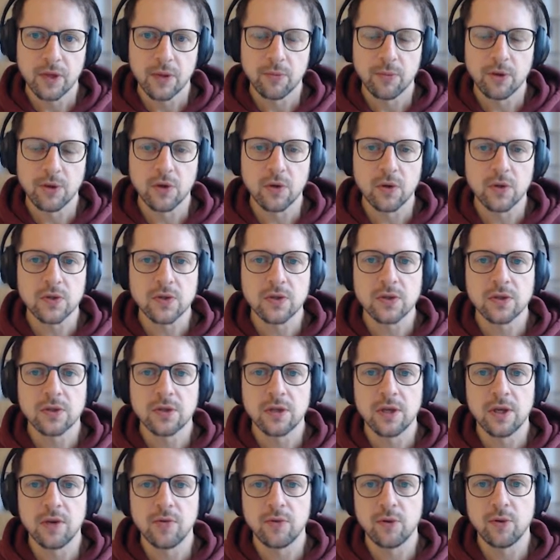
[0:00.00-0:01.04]
because
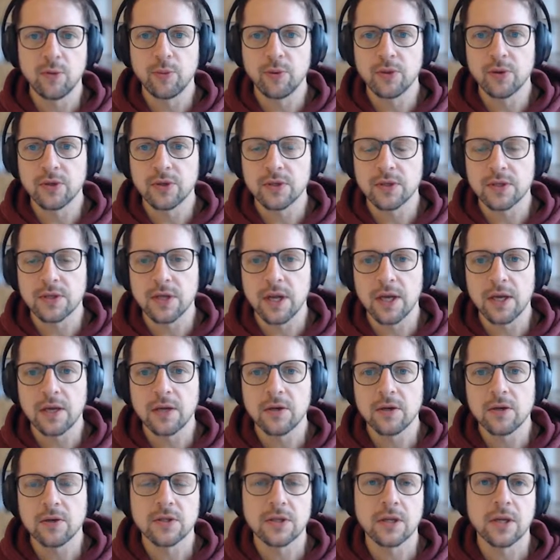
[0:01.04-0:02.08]
if you put a
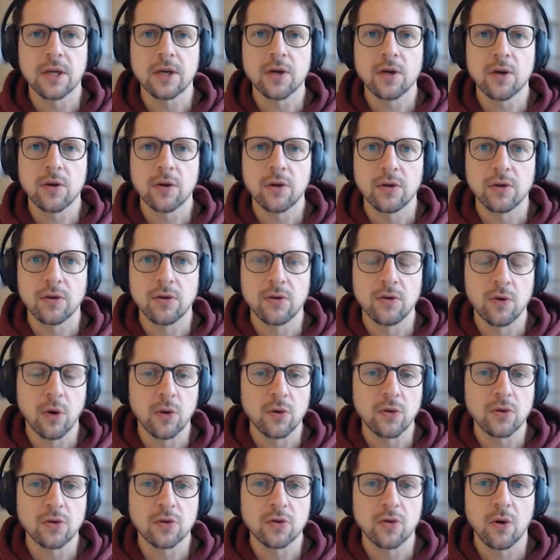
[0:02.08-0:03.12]
slider, a select
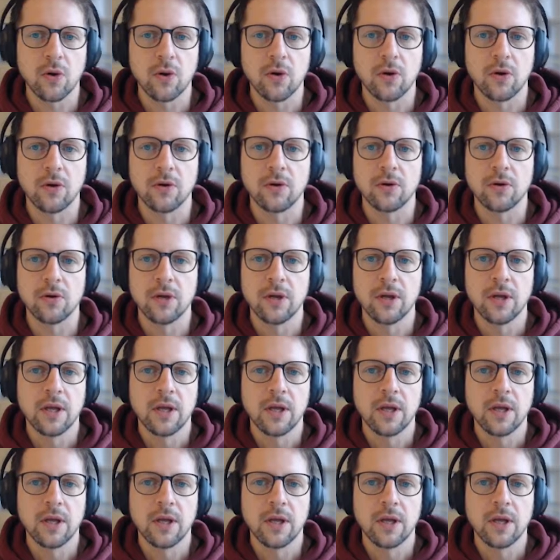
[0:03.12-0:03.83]
node, or